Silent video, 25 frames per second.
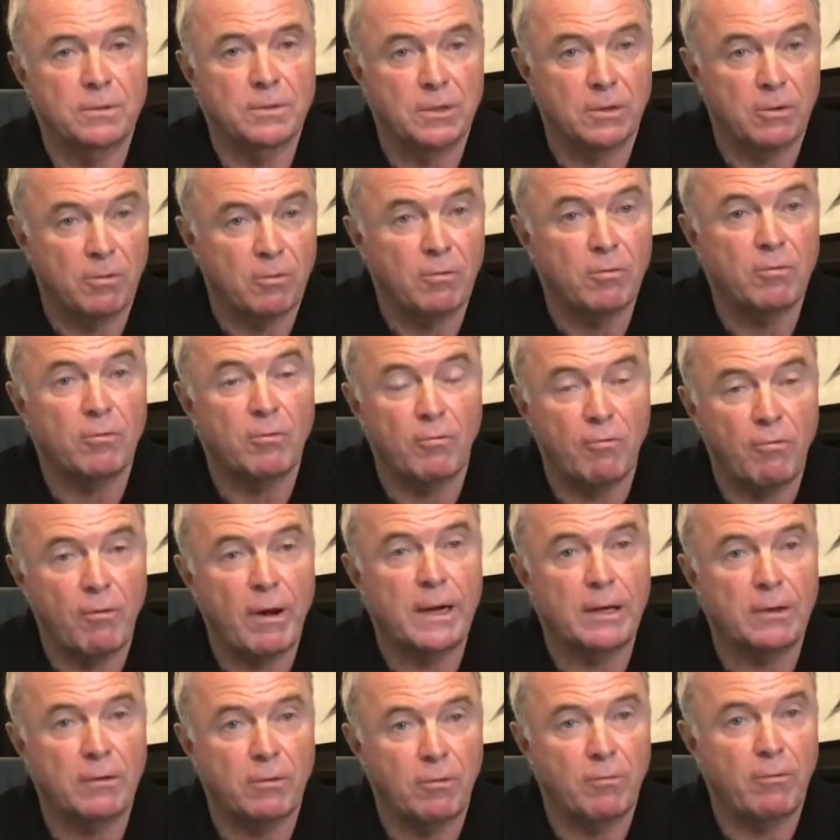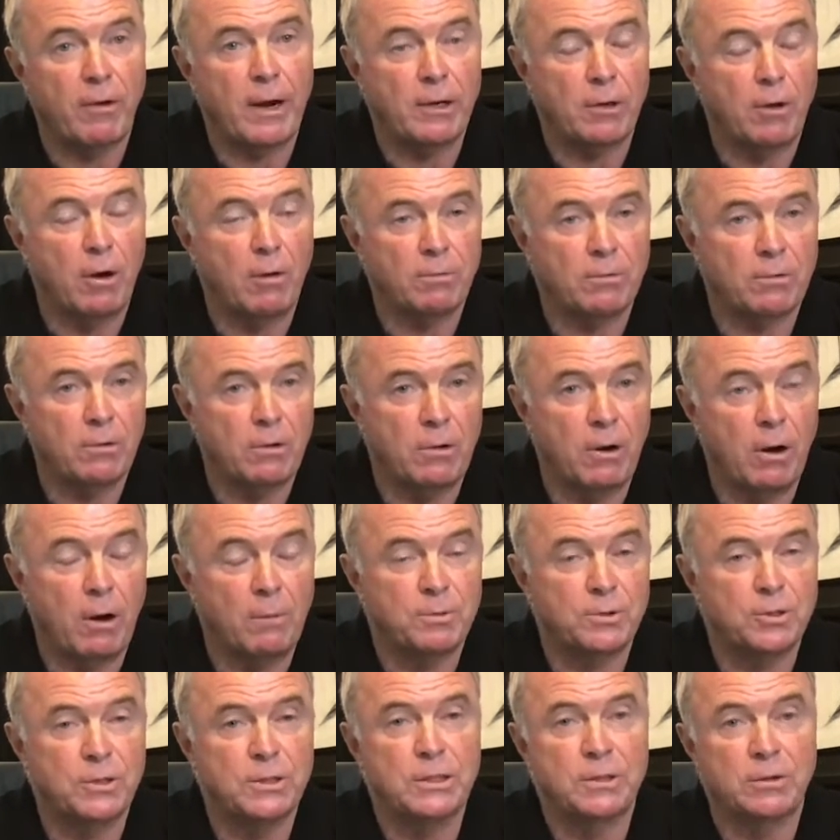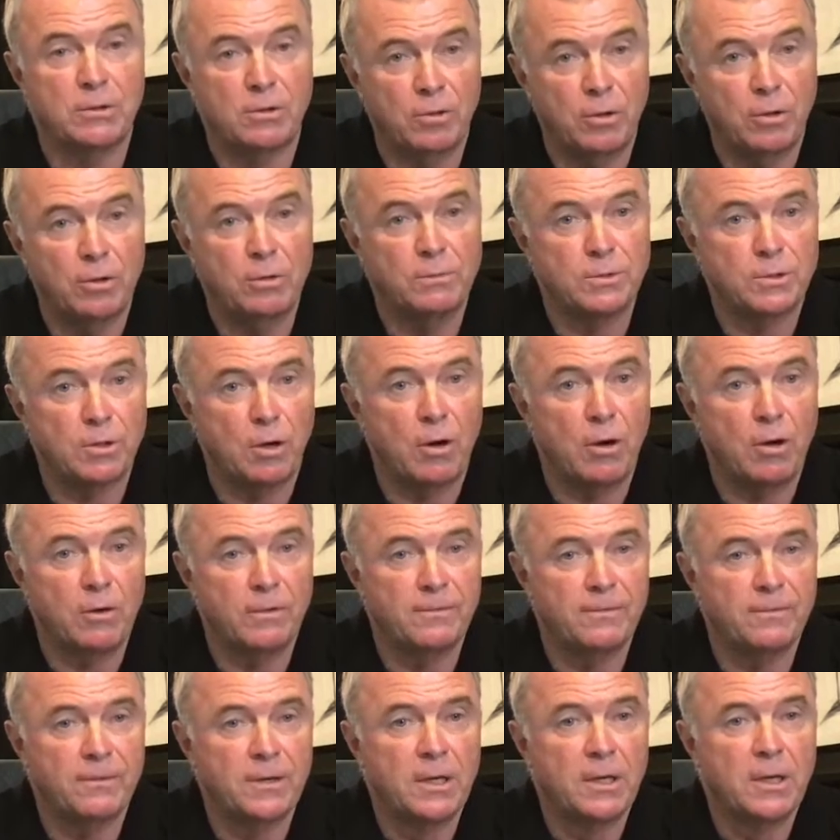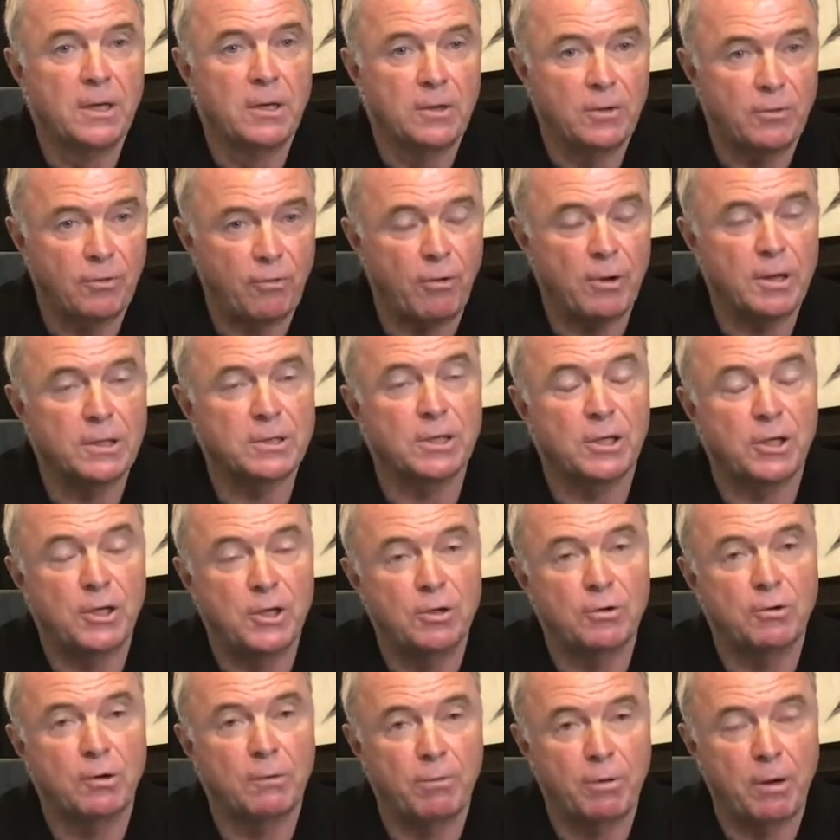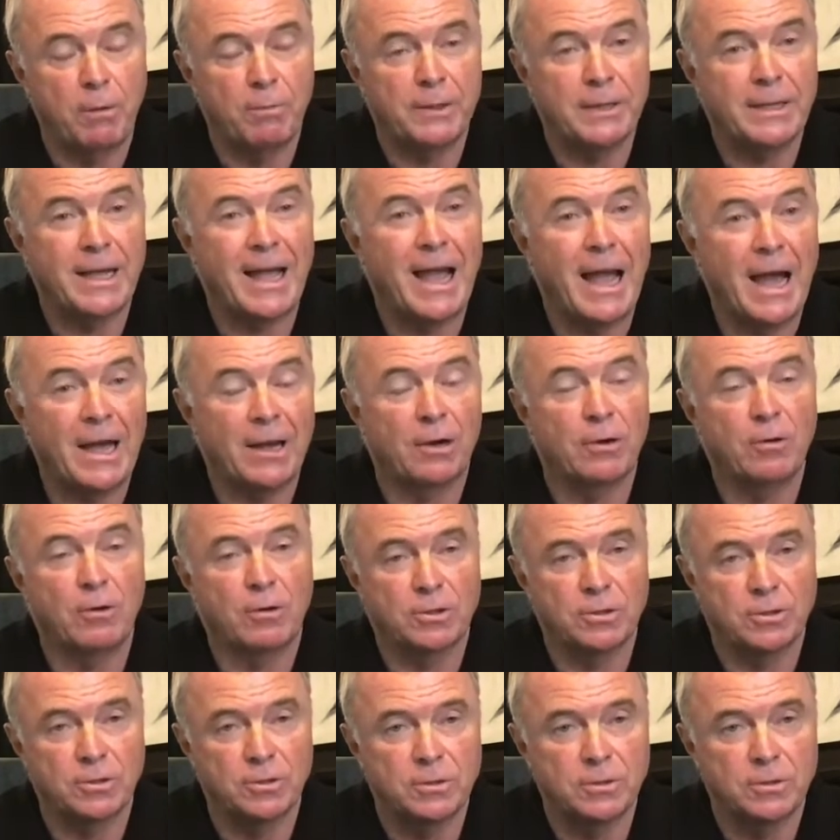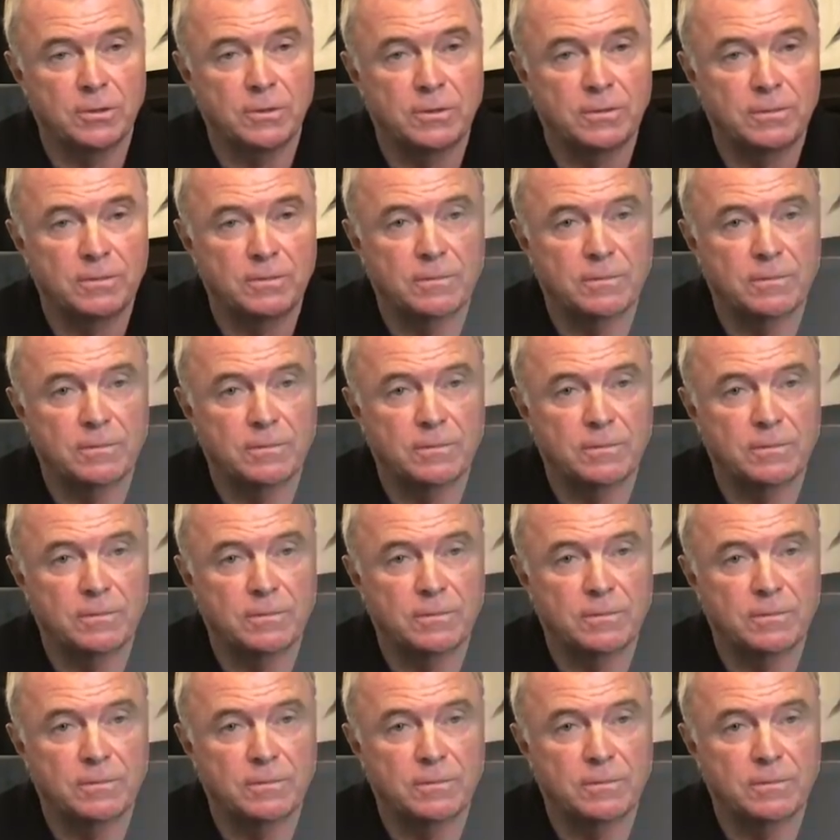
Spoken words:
It's a great option in terms of trying to secure a property at an auction.